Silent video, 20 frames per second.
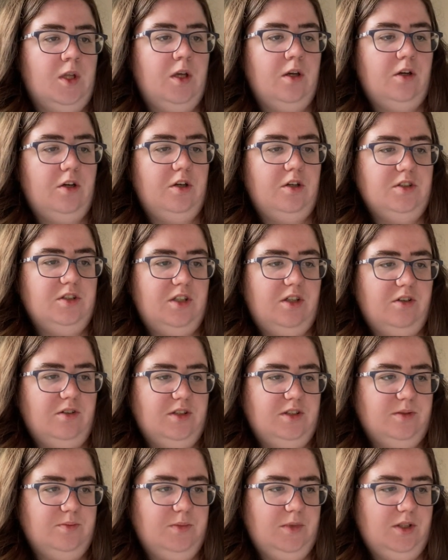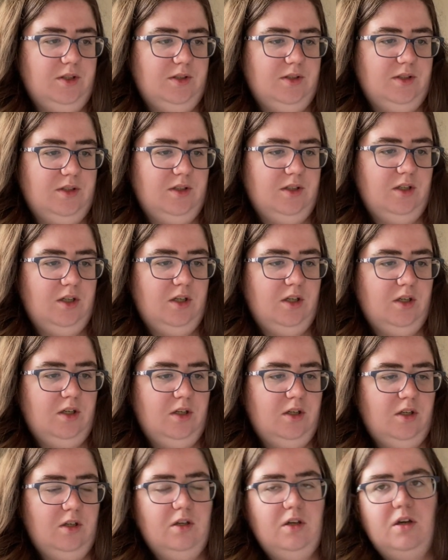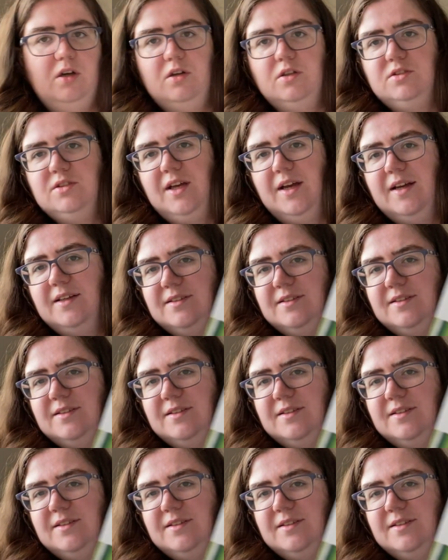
Cozy Christmas, or as I